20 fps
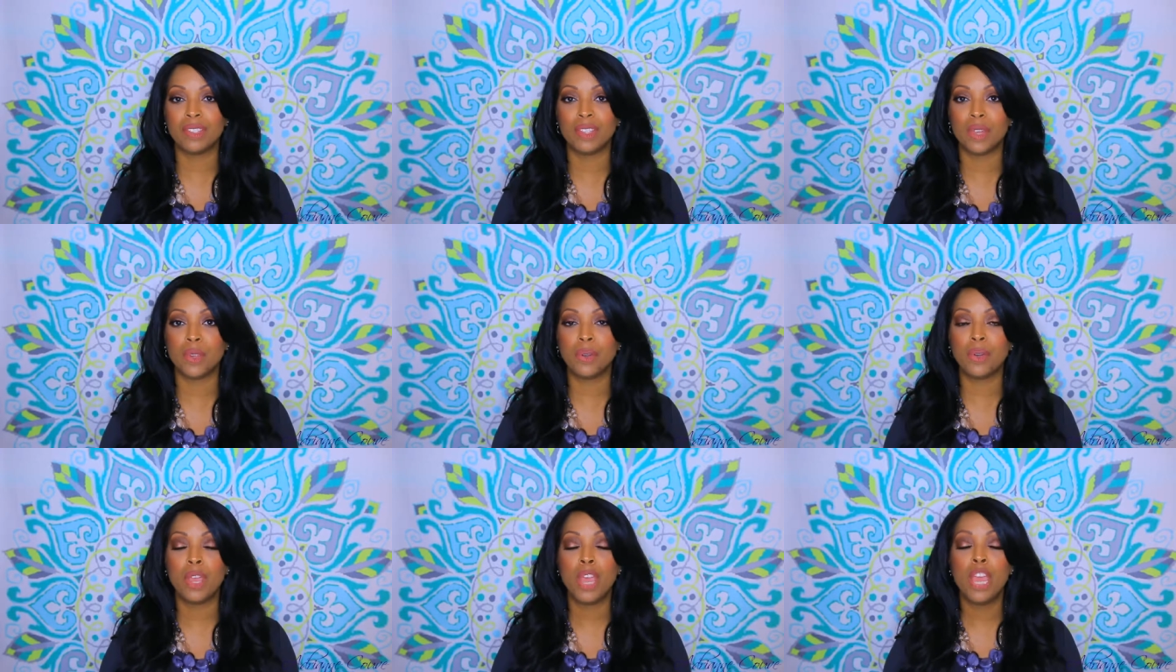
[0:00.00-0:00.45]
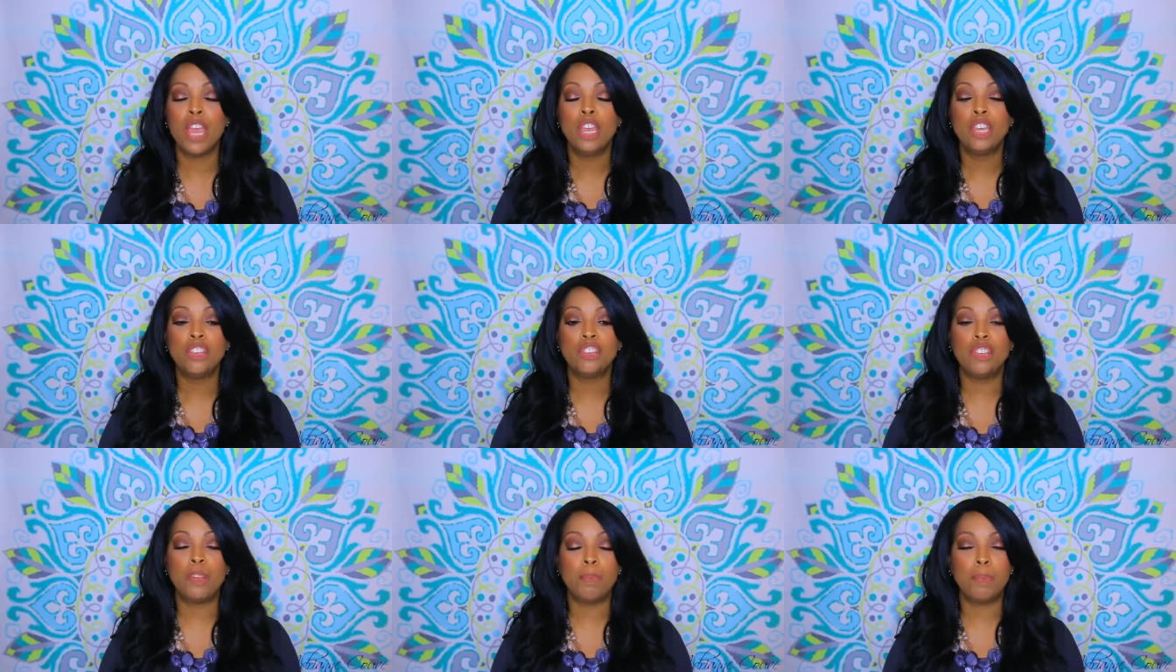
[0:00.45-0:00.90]
So
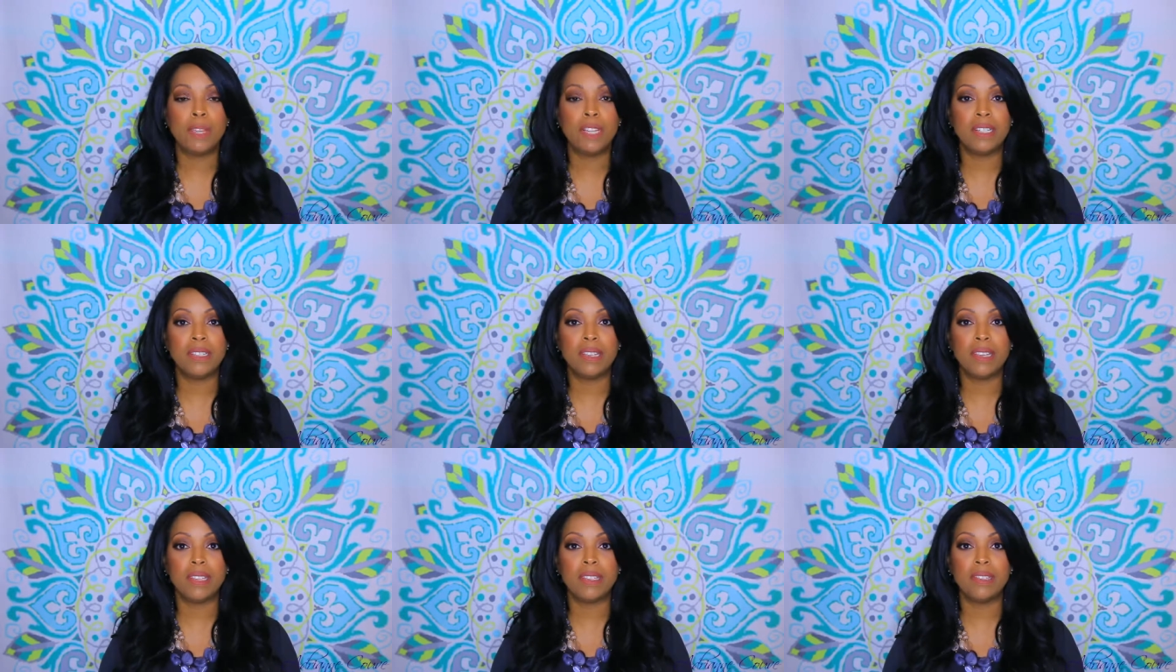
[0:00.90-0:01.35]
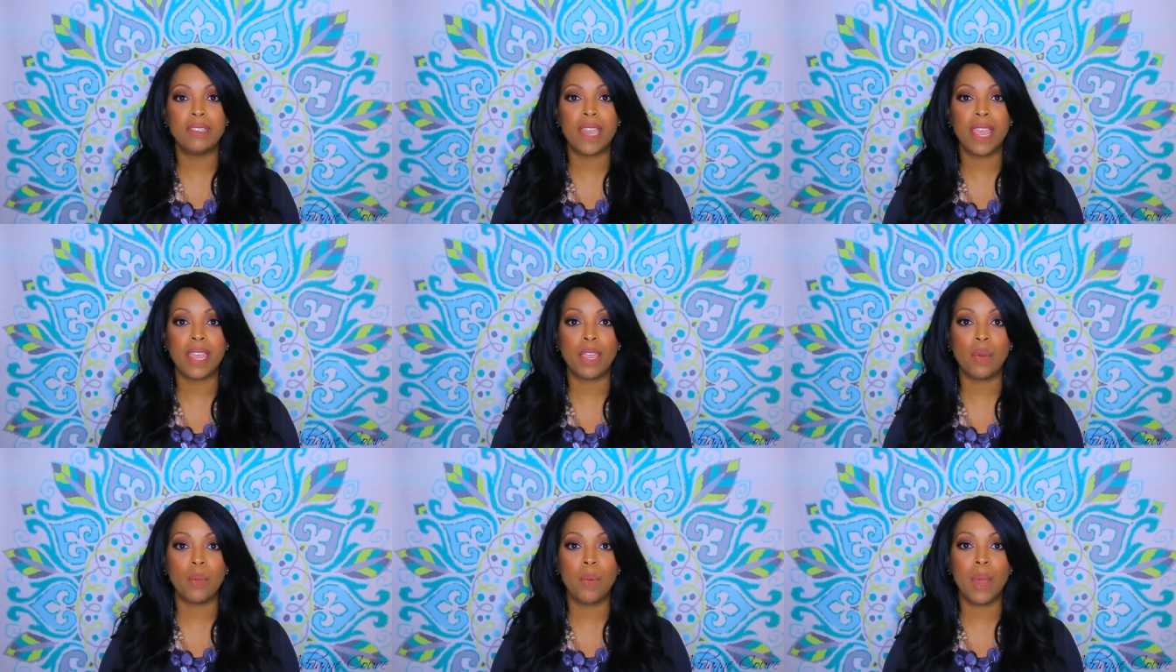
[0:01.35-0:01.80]
shipping did
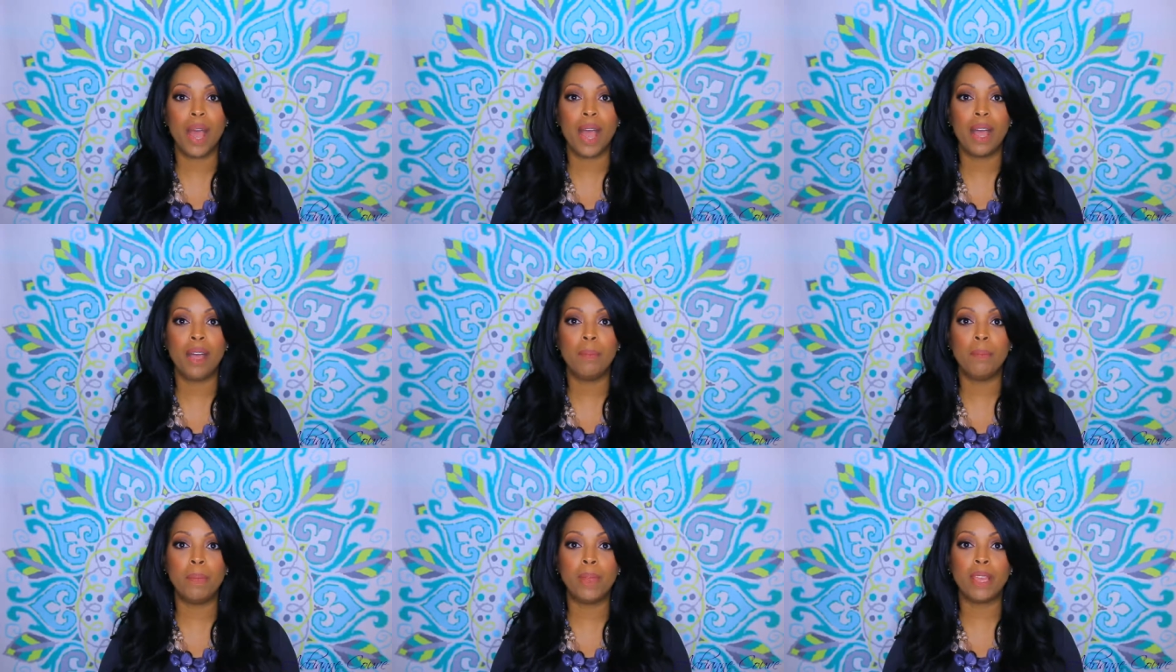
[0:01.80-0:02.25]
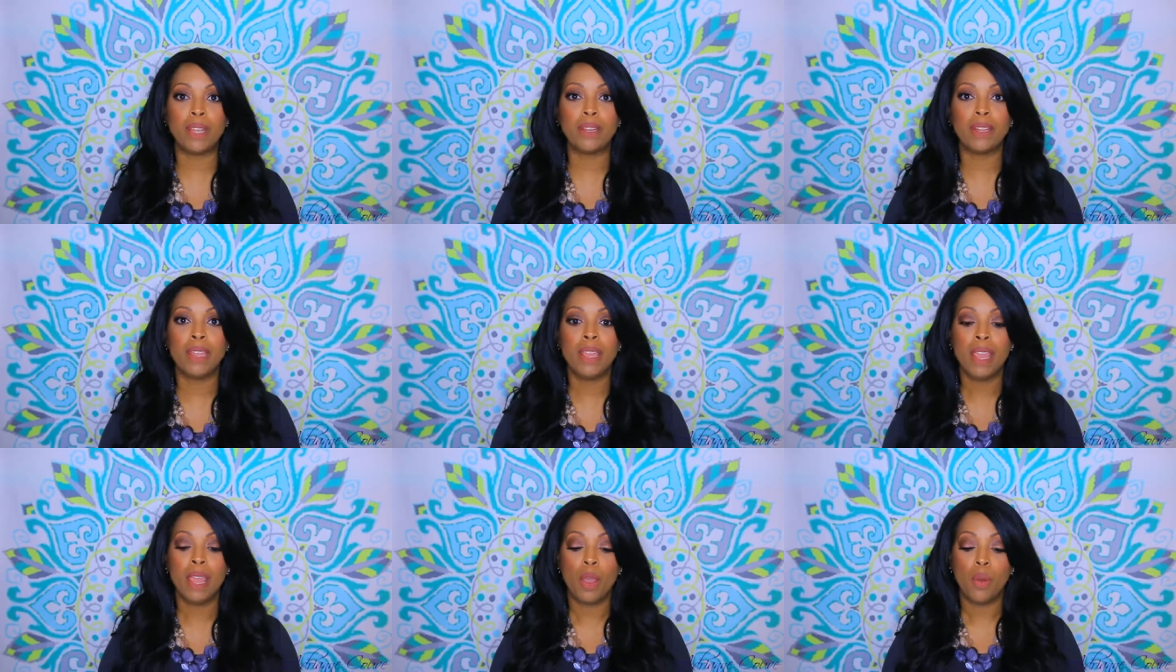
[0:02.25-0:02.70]
take a while,
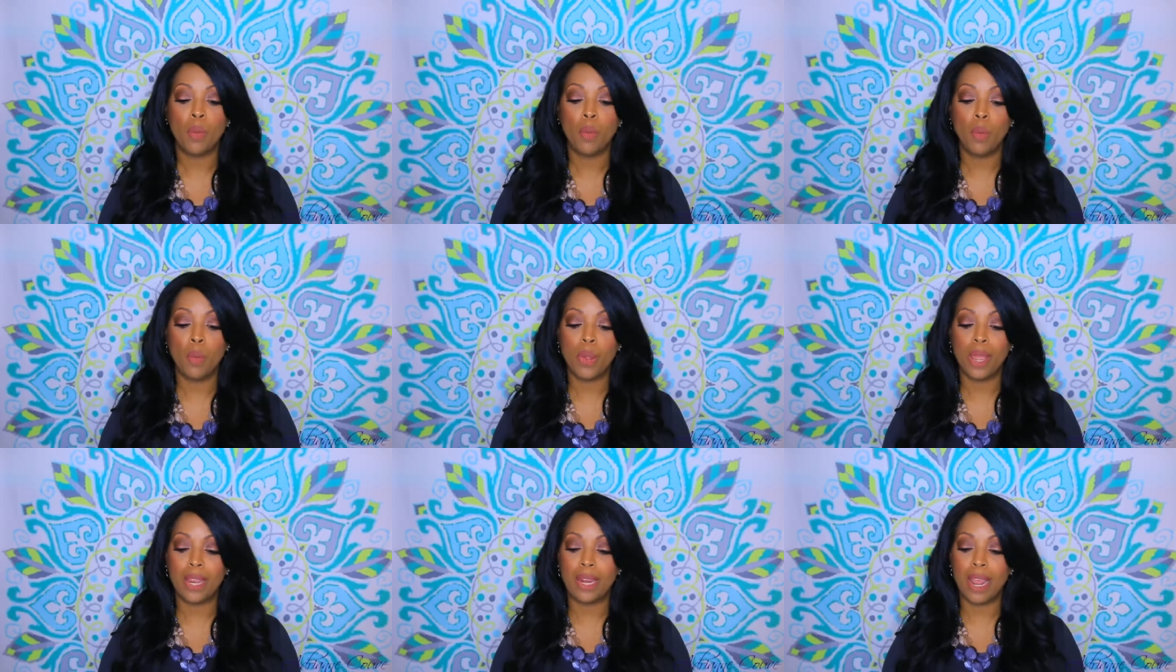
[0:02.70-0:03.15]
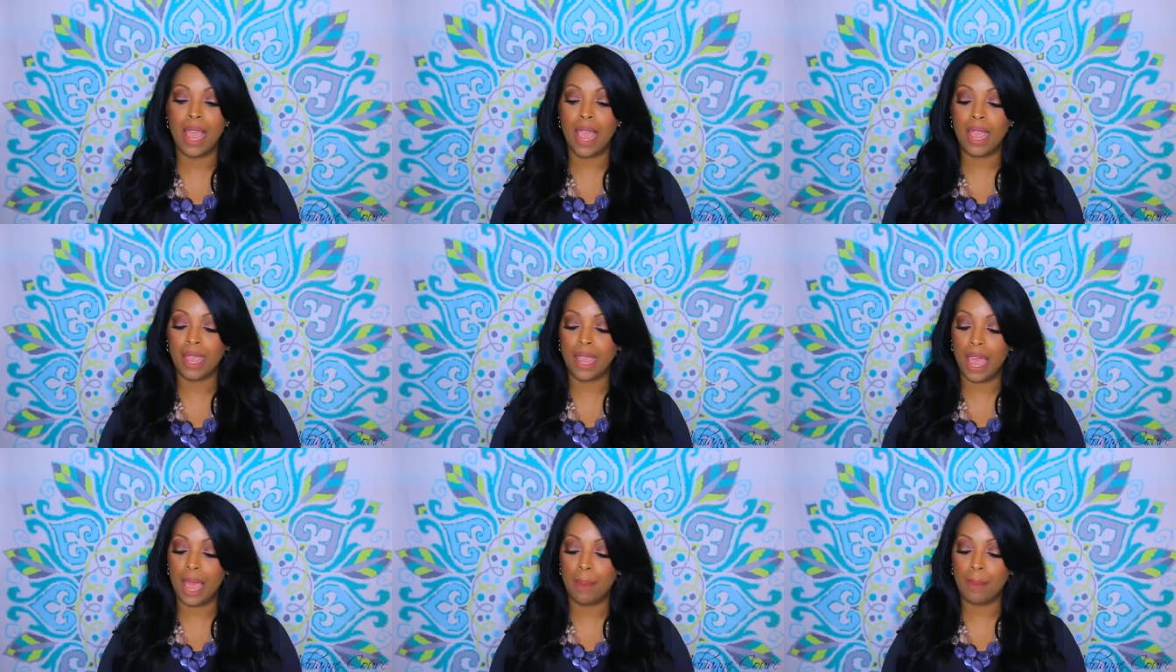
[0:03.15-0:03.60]
but when
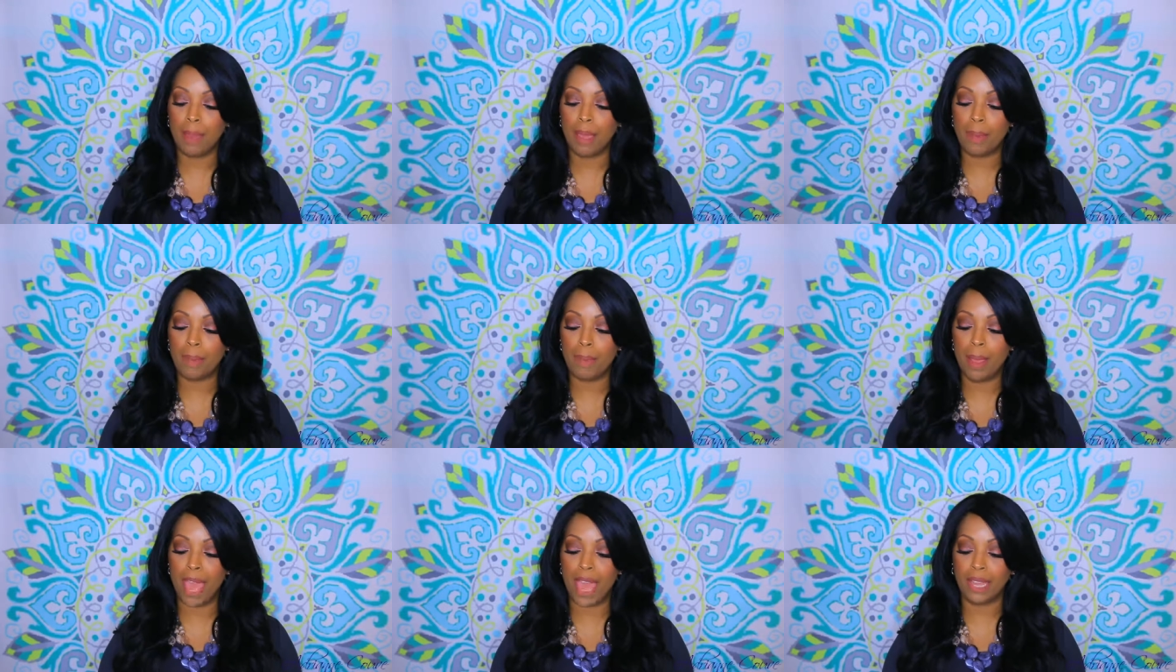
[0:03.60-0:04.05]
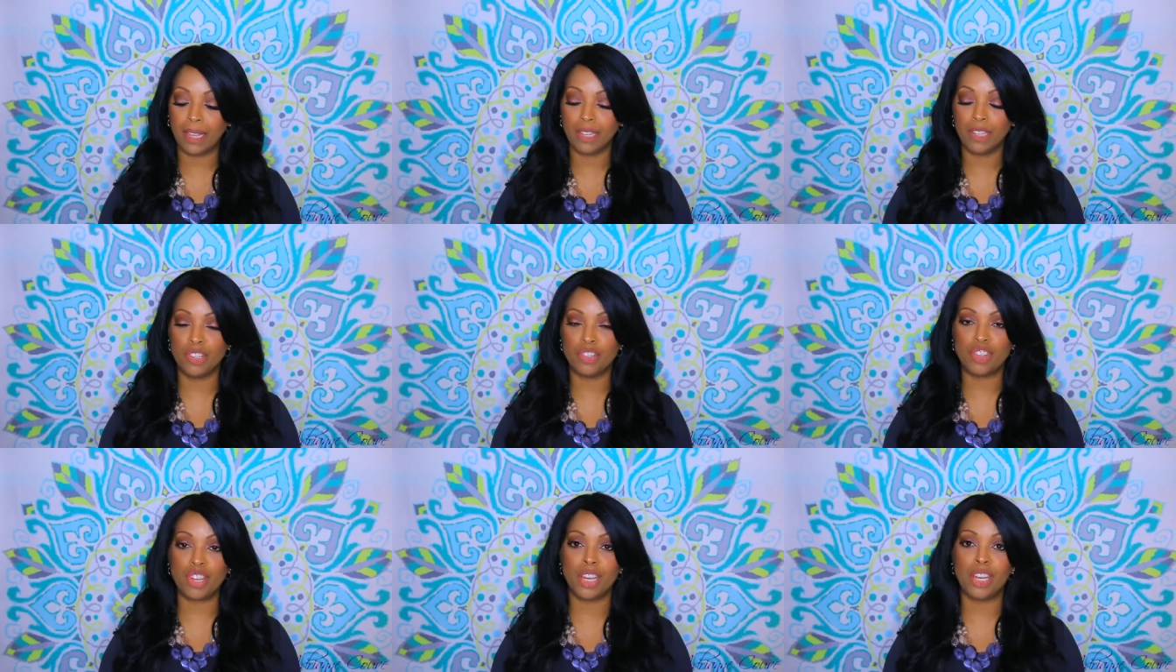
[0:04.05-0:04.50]
I got my
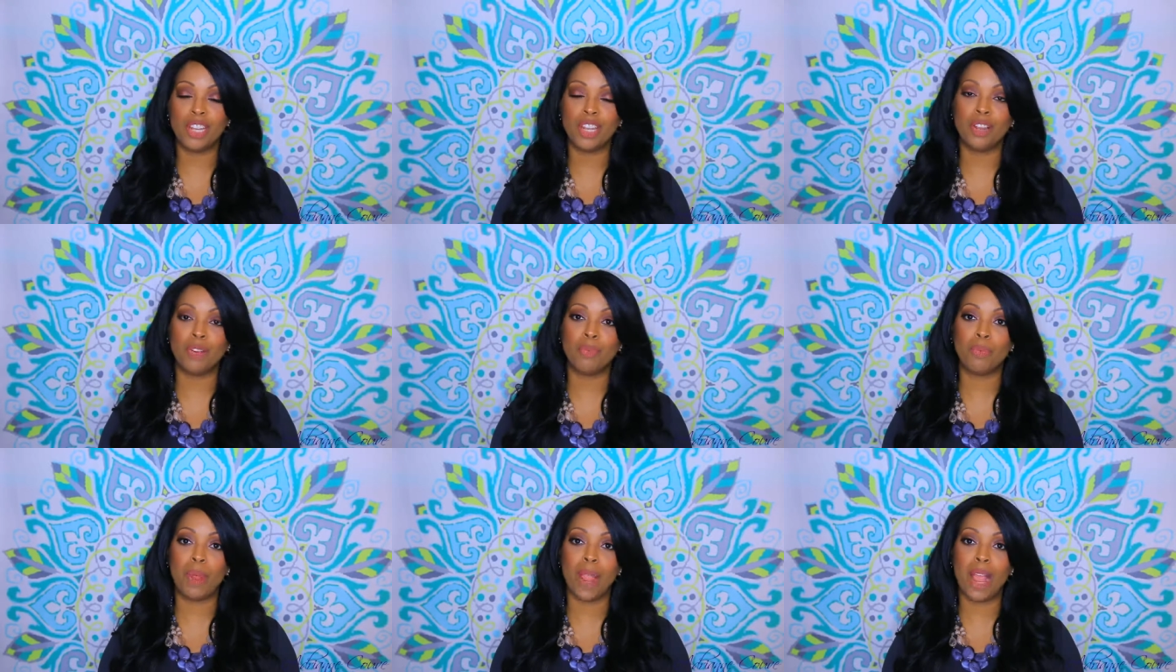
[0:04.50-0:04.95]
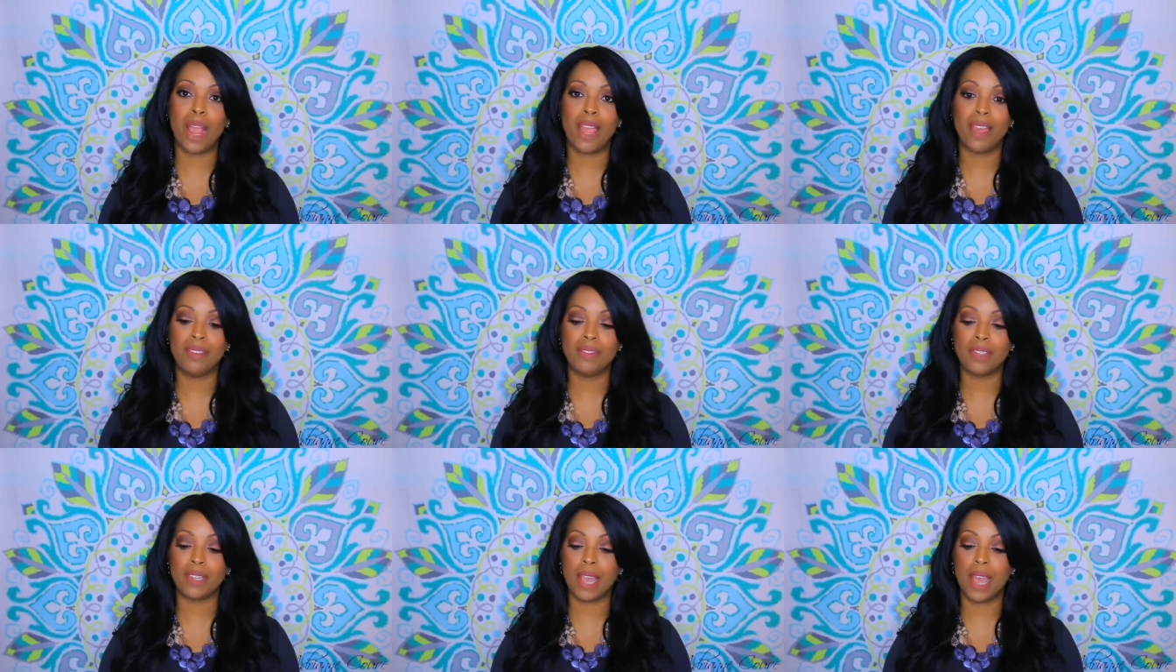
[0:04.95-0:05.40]
package and it
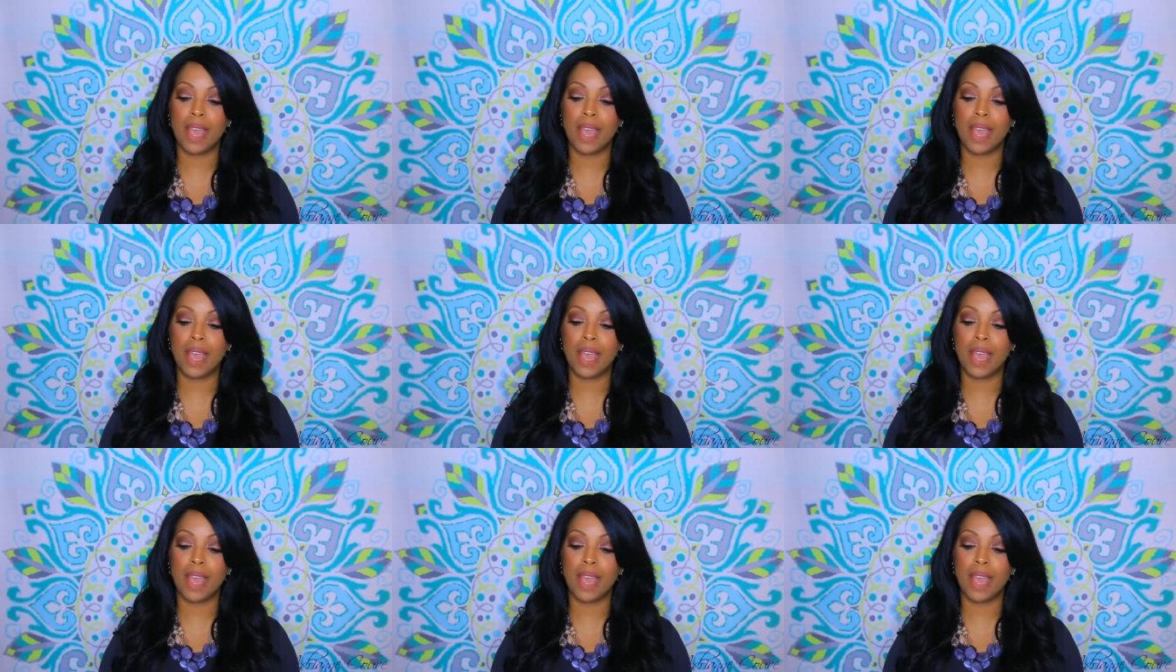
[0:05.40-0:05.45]
arrived,